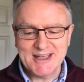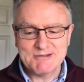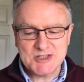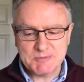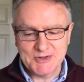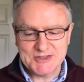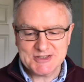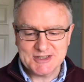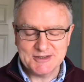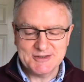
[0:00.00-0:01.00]
in response
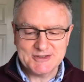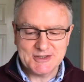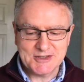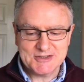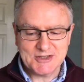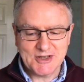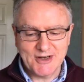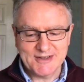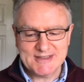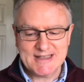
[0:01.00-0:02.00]
to
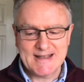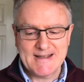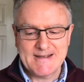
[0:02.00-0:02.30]
God.